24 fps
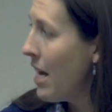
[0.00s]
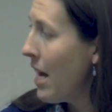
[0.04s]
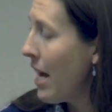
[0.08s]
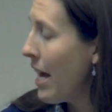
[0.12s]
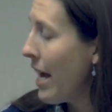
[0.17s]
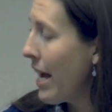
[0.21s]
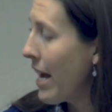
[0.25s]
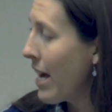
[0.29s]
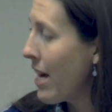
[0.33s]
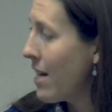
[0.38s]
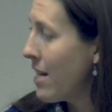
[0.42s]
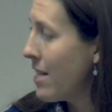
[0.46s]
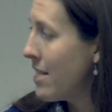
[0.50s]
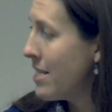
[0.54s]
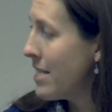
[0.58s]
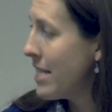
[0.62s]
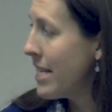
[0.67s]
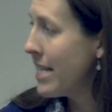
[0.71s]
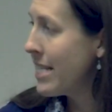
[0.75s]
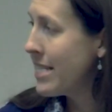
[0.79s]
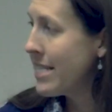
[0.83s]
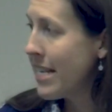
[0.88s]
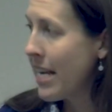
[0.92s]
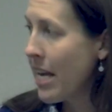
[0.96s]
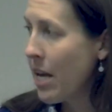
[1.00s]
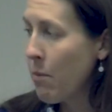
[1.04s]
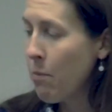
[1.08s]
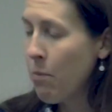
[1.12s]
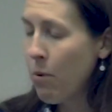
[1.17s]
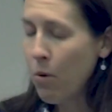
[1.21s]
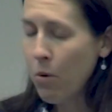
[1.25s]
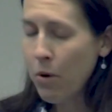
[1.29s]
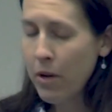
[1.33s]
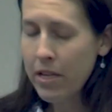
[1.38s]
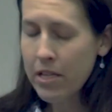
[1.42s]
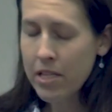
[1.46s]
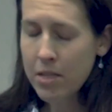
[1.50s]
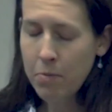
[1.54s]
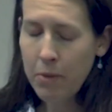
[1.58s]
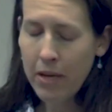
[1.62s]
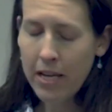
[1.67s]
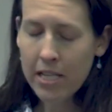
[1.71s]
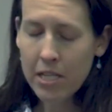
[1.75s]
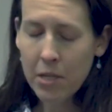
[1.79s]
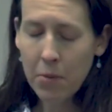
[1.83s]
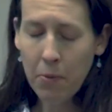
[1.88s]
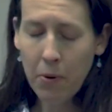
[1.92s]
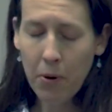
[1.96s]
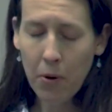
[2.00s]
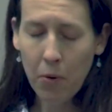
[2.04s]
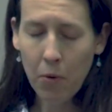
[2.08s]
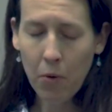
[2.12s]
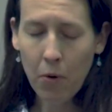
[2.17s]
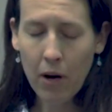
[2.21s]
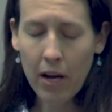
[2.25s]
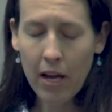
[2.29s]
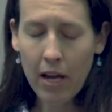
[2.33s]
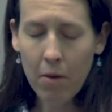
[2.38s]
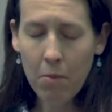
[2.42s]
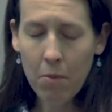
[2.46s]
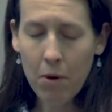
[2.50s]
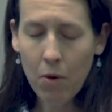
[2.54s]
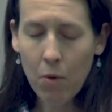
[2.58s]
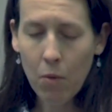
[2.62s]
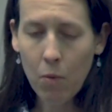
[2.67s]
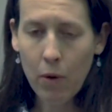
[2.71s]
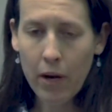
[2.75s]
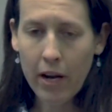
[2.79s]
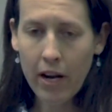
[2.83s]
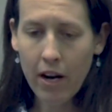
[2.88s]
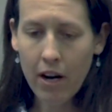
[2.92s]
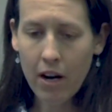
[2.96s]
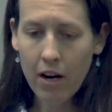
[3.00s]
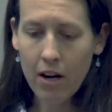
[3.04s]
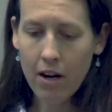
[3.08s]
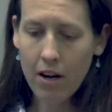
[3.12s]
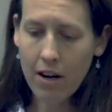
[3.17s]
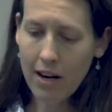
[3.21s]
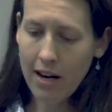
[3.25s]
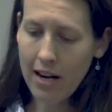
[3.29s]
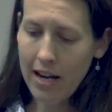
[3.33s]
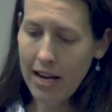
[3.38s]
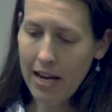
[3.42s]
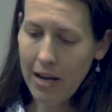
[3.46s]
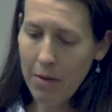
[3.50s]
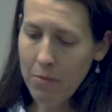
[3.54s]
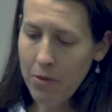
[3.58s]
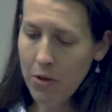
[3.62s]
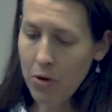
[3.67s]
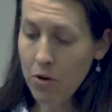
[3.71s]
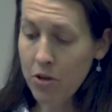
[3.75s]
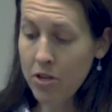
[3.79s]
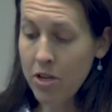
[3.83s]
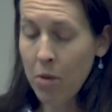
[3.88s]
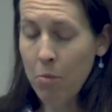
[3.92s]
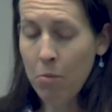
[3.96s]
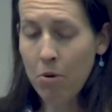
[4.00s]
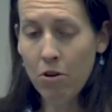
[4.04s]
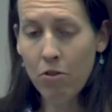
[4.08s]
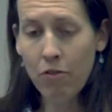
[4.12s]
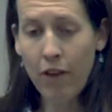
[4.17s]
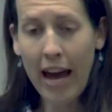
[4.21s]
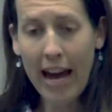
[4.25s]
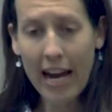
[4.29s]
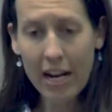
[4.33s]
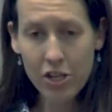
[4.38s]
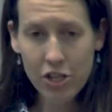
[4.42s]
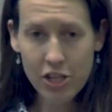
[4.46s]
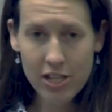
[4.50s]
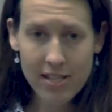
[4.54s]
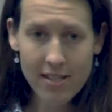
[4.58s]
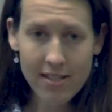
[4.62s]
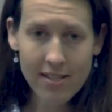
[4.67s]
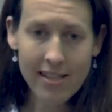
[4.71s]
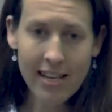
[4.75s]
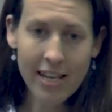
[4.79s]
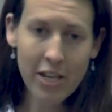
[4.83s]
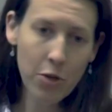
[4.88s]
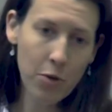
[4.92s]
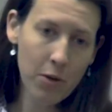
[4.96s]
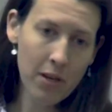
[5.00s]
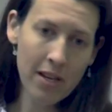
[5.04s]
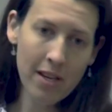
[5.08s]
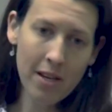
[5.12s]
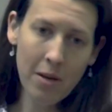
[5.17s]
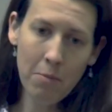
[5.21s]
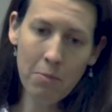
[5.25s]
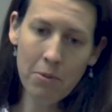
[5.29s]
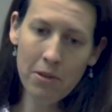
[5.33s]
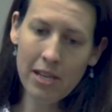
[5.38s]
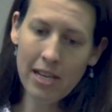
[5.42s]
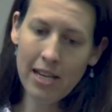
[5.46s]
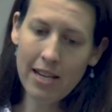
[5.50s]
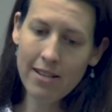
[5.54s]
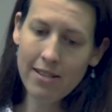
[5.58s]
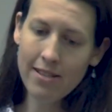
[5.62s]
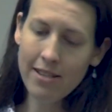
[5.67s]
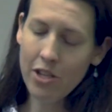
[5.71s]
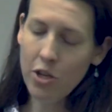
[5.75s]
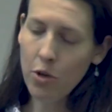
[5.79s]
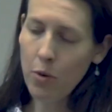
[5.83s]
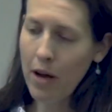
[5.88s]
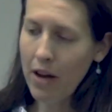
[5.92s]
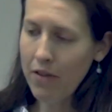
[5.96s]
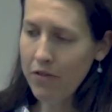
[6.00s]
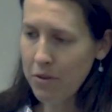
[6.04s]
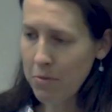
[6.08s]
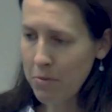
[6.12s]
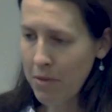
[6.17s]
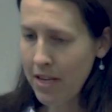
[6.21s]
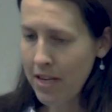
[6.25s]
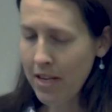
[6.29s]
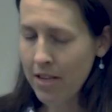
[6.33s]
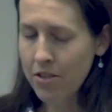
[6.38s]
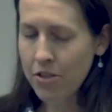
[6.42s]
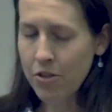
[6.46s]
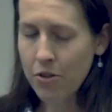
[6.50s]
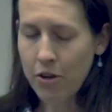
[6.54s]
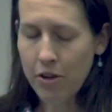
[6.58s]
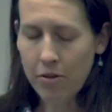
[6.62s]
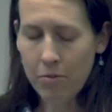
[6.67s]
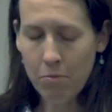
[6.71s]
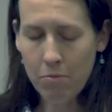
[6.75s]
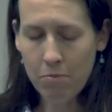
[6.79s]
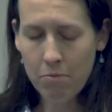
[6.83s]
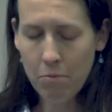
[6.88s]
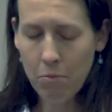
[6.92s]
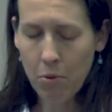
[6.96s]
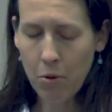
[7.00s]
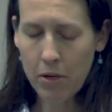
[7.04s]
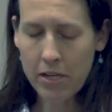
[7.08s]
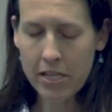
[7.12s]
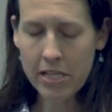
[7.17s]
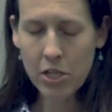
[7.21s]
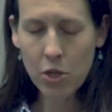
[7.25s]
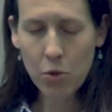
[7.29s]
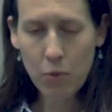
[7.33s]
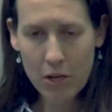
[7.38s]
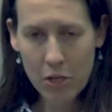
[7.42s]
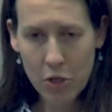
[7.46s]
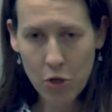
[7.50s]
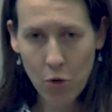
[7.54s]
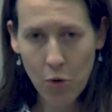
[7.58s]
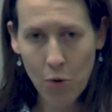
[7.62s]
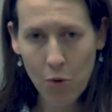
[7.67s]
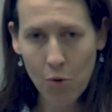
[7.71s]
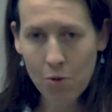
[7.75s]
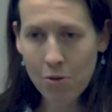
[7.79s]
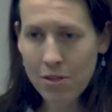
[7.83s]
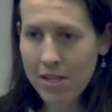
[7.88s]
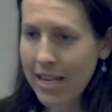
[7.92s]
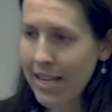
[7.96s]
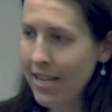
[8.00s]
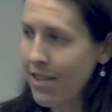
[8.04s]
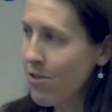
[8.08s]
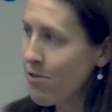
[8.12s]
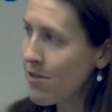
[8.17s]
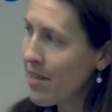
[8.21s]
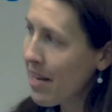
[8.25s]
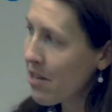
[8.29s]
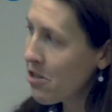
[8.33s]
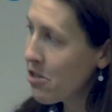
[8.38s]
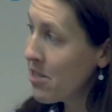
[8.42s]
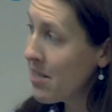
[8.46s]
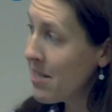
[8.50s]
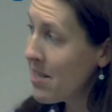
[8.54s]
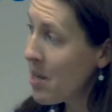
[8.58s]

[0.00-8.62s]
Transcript: And it's a points-based program where there are a number of actions that you can complete, and you have to meet a certain points threshold. And there's actually a